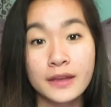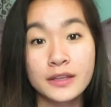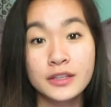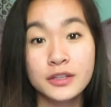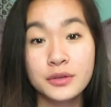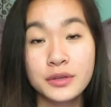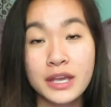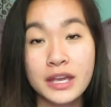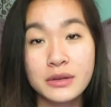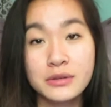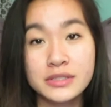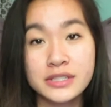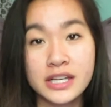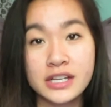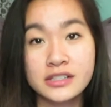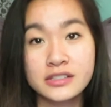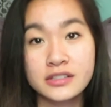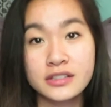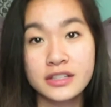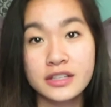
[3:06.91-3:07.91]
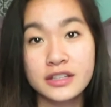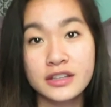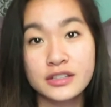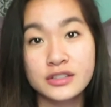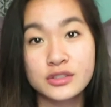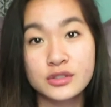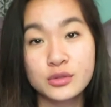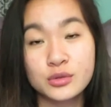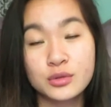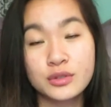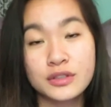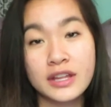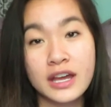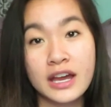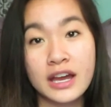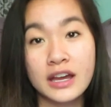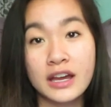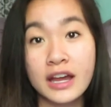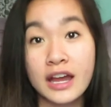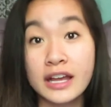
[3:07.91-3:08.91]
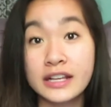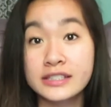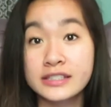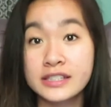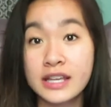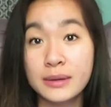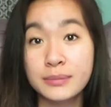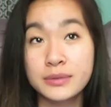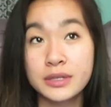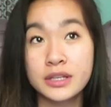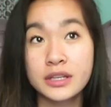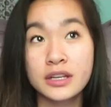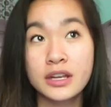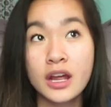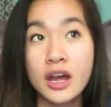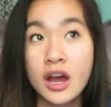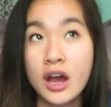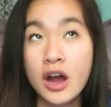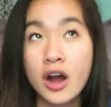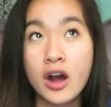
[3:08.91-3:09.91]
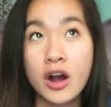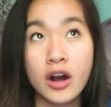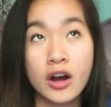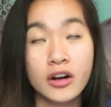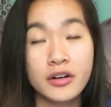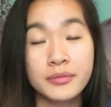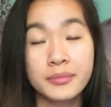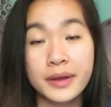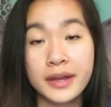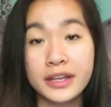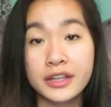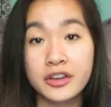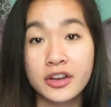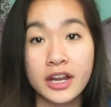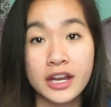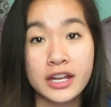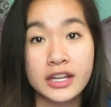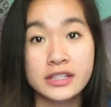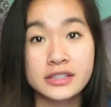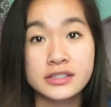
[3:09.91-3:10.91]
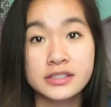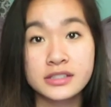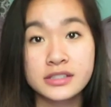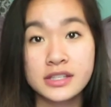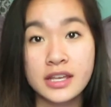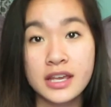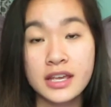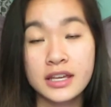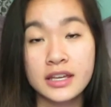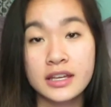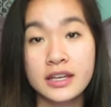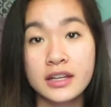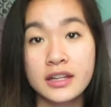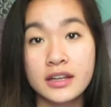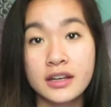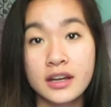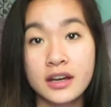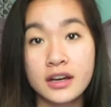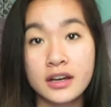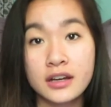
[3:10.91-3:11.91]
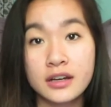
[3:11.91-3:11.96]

UK was actually the school that accepted all of my credits. And